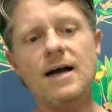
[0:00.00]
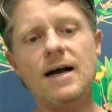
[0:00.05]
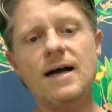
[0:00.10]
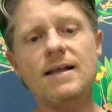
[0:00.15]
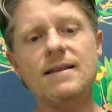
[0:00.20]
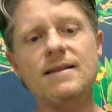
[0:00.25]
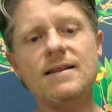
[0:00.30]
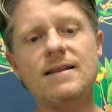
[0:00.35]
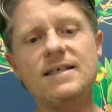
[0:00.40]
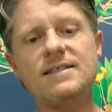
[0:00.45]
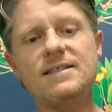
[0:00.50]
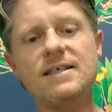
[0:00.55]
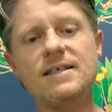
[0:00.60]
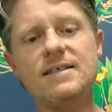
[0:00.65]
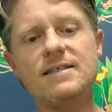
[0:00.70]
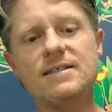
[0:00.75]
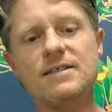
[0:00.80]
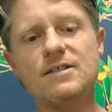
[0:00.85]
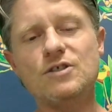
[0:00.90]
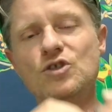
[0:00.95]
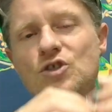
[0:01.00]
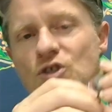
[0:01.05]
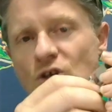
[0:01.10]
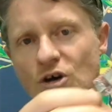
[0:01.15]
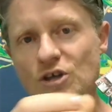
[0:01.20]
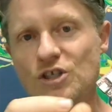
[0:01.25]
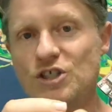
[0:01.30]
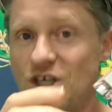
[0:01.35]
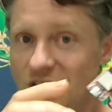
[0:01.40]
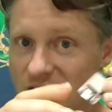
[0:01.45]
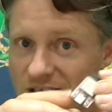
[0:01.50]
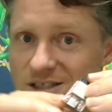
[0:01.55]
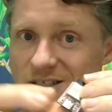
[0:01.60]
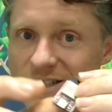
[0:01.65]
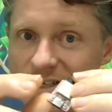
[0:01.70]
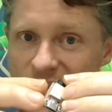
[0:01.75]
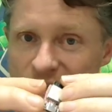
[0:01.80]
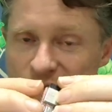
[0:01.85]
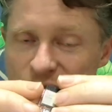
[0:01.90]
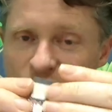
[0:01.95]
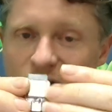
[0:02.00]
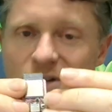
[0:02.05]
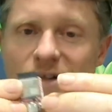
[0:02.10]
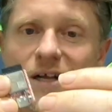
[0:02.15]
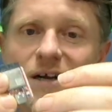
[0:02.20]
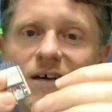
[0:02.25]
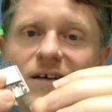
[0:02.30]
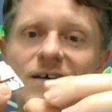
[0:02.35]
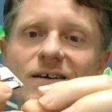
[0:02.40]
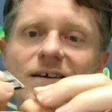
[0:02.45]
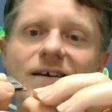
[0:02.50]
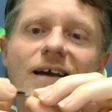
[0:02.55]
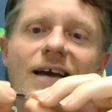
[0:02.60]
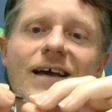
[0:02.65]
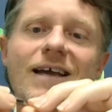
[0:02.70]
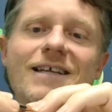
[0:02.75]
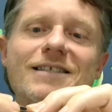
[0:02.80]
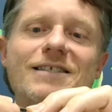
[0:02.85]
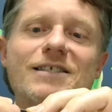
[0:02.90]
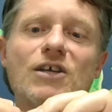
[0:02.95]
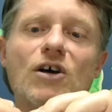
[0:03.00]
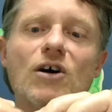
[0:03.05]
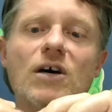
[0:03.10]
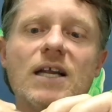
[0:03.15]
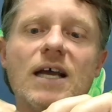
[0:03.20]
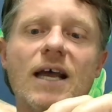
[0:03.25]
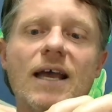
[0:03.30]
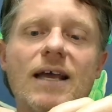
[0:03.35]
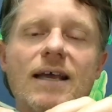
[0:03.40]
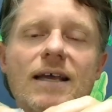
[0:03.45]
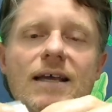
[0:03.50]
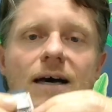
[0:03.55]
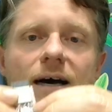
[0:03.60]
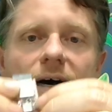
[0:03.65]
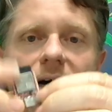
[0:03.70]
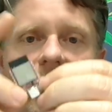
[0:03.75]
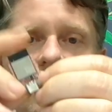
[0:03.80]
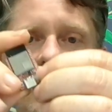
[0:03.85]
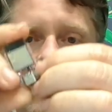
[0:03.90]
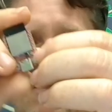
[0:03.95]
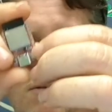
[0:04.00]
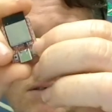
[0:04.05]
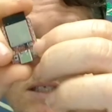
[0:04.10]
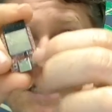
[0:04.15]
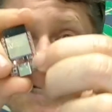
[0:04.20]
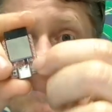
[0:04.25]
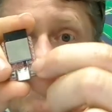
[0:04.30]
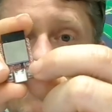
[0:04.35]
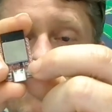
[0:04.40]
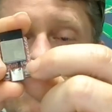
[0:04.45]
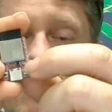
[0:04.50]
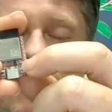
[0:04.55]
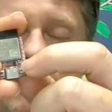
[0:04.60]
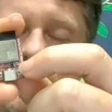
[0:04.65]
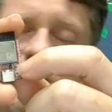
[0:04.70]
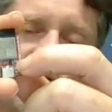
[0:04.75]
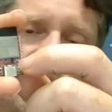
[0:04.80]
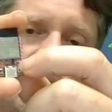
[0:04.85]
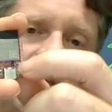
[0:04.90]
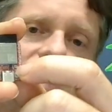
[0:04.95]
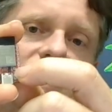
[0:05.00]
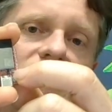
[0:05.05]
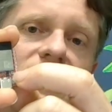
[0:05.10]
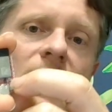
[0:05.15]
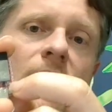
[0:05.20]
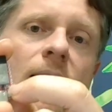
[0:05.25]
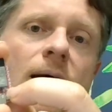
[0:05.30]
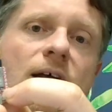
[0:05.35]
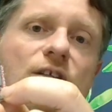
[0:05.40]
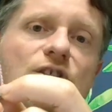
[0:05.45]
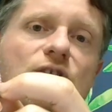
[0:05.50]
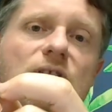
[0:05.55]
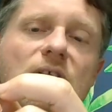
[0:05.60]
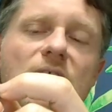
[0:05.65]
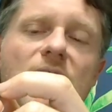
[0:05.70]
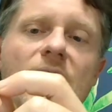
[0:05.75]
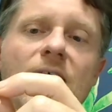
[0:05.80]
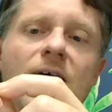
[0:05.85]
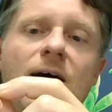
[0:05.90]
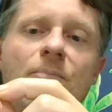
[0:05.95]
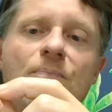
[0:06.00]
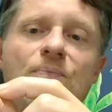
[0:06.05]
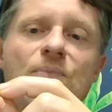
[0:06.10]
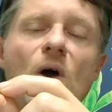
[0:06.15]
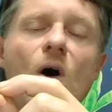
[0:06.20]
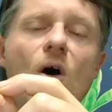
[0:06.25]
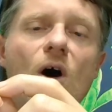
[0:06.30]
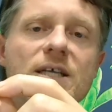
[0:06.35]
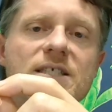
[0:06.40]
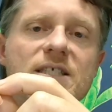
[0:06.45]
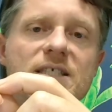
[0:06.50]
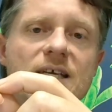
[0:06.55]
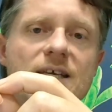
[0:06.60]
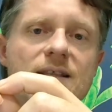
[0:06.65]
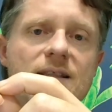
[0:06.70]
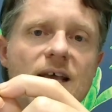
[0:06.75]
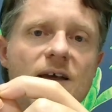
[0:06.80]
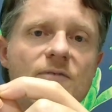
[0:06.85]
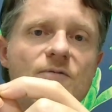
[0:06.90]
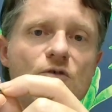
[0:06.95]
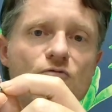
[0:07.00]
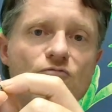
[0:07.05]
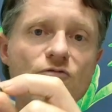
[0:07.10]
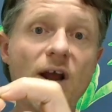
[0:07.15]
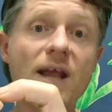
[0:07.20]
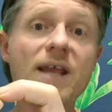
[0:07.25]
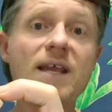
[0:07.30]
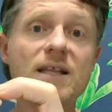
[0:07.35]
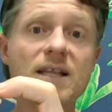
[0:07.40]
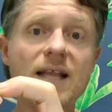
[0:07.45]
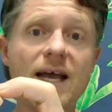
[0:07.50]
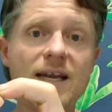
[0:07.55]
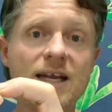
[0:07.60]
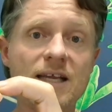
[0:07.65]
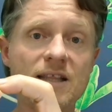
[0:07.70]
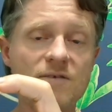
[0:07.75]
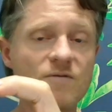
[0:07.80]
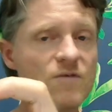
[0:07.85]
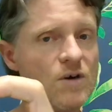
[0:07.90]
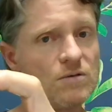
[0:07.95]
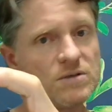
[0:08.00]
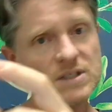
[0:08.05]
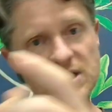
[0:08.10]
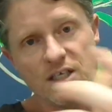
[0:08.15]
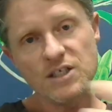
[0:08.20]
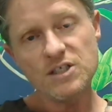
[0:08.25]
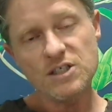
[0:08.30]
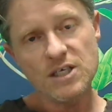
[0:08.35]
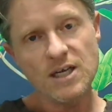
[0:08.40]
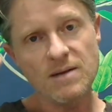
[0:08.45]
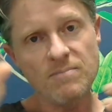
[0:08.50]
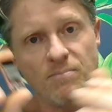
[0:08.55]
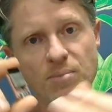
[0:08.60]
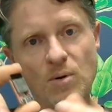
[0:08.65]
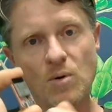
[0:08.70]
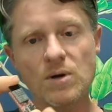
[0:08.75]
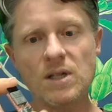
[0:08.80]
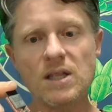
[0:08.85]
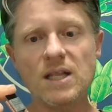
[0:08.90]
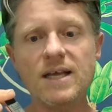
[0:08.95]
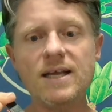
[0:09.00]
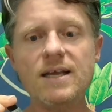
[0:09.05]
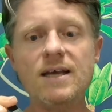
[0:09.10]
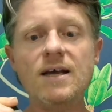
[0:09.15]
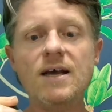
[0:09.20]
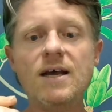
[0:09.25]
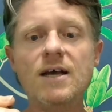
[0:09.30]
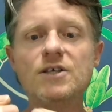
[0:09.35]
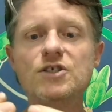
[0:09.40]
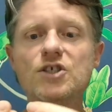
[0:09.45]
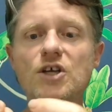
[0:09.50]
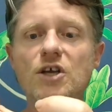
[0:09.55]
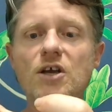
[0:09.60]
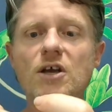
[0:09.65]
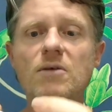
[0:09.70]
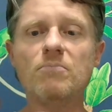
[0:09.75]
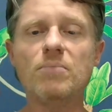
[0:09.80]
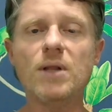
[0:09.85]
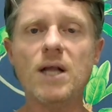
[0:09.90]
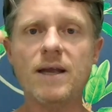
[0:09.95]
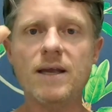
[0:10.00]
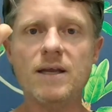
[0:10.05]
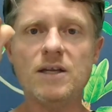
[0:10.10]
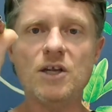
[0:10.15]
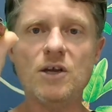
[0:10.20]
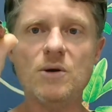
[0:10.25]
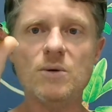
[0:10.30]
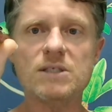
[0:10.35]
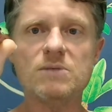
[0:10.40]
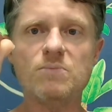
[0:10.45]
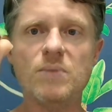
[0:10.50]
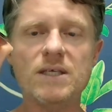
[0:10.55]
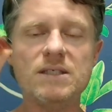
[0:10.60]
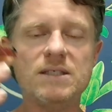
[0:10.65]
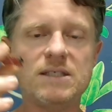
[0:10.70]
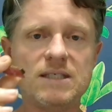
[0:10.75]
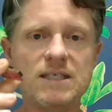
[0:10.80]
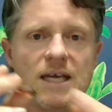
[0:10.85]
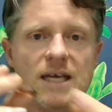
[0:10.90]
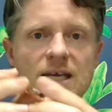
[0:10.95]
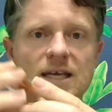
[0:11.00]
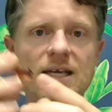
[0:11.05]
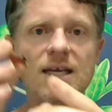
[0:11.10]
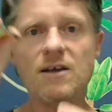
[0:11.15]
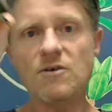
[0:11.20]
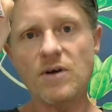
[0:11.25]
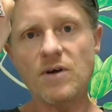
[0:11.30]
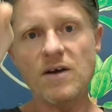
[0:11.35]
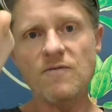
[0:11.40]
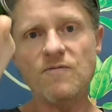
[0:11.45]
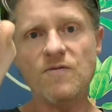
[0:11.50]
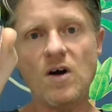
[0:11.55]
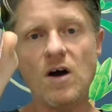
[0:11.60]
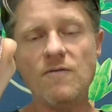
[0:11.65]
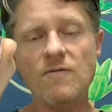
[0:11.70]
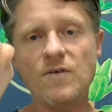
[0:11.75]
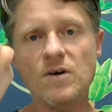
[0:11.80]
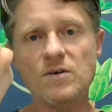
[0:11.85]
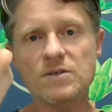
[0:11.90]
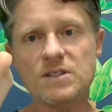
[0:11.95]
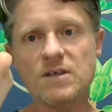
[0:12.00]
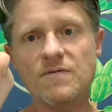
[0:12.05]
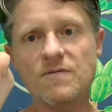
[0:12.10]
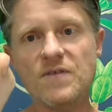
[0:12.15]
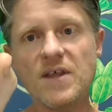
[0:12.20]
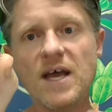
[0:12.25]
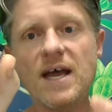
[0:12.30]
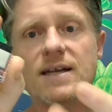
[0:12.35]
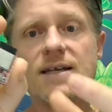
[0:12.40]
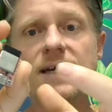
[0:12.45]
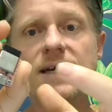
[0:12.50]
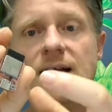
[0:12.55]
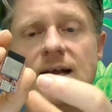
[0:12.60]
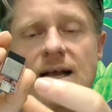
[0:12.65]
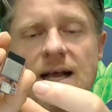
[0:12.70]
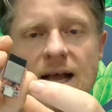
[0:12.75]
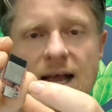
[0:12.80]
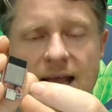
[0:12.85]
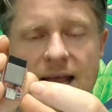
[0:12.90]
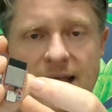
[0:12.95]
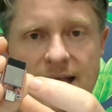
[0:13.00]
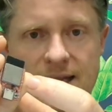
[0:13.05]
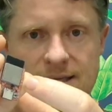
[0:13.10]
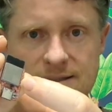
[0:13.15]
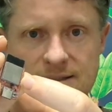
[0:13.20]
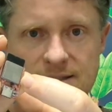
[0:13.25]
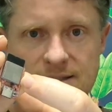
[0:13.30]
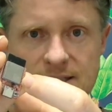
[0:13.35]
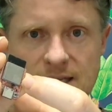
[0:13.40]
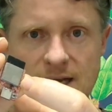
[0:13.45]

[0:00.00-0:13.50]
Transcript: This is not just a controller, okay? It's got a little Texas Instruments IC there for regulating the voltage, importantly. So you can plug in USB-C, it'll get 5 volts off that, and